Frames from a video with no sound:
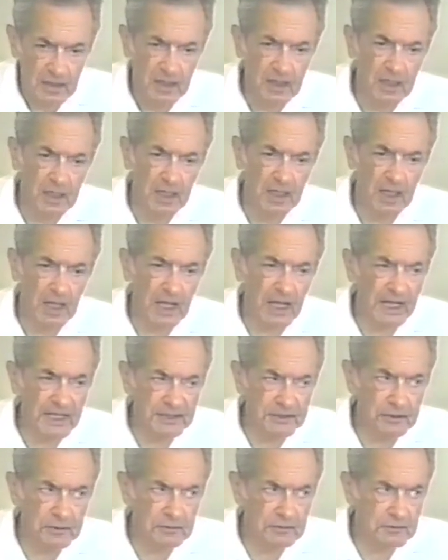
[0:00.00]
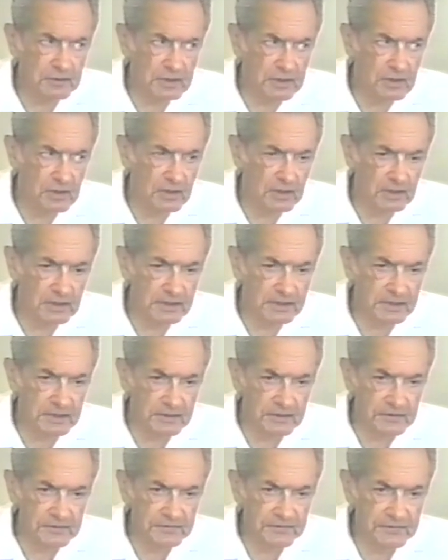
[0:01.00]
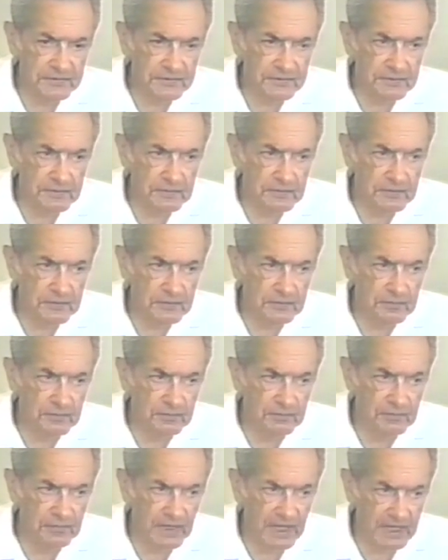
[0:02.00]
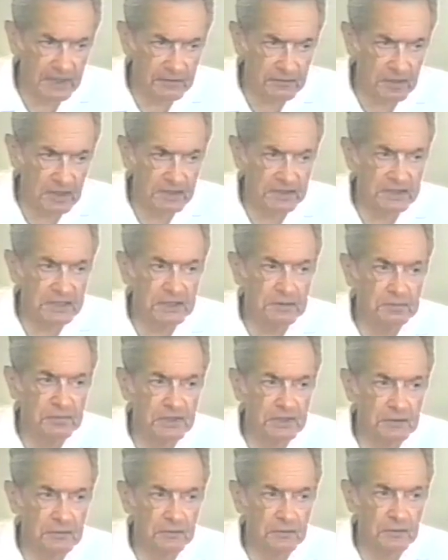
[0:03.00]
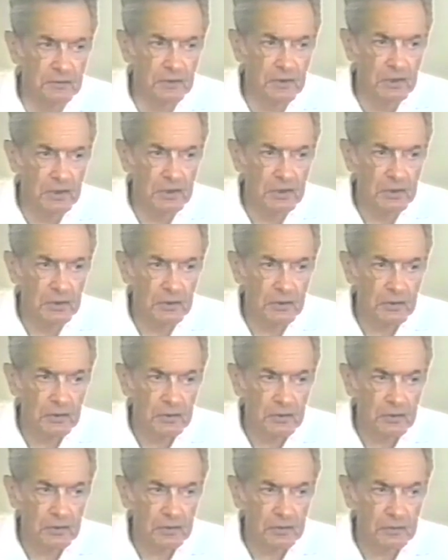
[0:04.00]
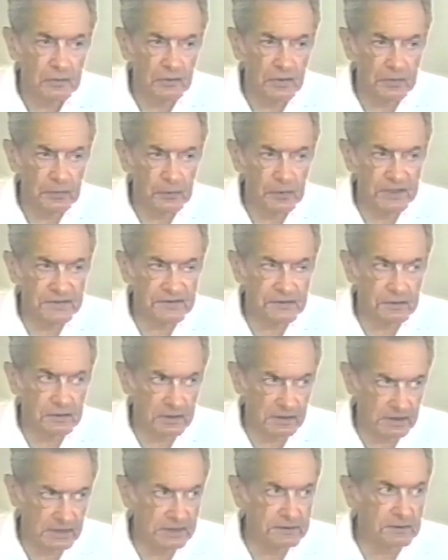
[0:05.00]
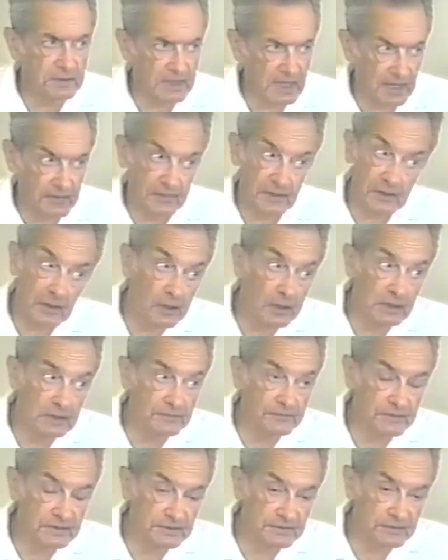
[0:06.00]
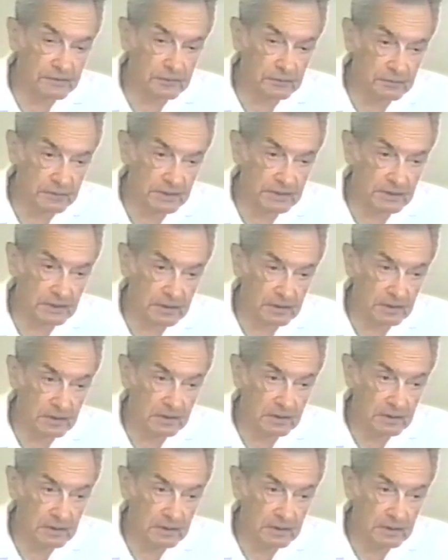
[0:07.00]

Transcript: I don't recall his background. He had been with Western Electric, I think, all of his career.